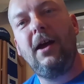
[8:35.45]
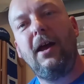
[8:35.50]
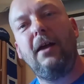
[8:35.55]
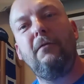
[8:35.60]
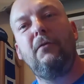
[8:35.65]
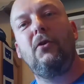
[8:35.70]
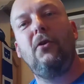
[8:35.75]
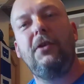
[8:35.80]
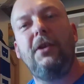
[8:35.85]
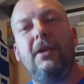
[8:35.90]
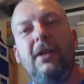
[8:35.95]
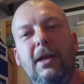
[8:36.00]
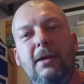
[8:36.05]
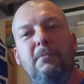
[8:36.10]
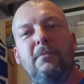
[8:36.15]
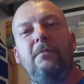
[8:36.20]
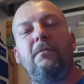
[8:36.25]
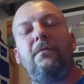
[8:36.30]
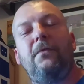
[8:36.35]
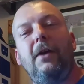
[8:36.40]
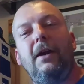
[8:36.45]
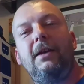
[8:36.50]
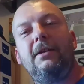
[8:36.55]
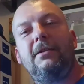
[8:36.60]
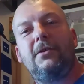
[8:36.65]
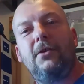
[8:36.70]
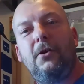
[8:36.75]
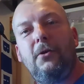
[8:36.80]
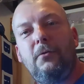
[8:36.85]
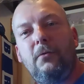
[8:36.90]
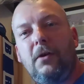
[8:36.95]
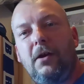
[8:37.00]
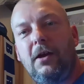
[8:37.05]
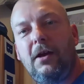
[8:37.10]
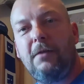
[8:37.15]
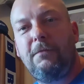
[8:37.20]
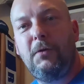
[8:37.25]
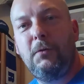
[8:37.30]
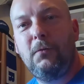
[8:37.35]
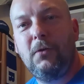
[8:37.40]
I haven't got your name I'm afraid, so
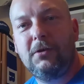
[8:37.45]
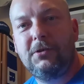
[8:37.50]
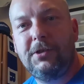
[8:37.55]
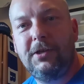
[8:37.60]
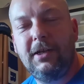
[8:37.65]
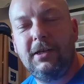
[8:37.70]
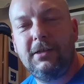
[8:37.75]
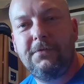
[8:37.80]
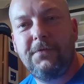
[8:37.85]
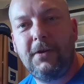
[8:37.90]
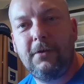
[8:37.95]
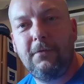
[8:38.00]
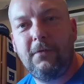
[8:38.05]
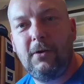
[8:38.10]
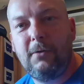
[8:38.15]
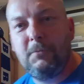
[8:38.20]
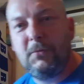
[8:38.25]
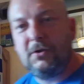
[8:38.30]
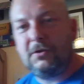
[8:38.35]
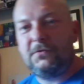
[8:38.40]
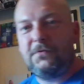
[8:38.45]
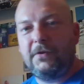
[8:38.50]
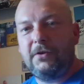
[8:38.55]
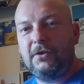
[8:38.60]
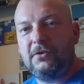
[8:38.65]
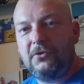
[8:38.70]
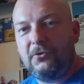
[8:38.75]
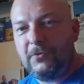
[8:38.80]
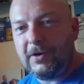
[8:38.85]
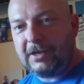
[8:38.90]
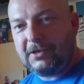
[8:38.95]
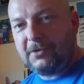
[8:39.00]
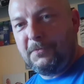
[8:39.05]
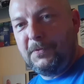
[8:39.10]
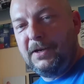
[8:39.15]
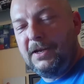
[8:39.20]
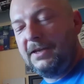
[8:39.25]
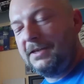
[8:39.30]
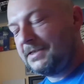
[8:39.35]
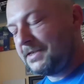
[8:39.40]
if you're watching this, thank you very much for directing
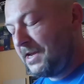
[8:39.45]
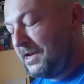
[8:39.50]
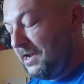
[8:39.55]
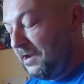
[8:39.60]
me this,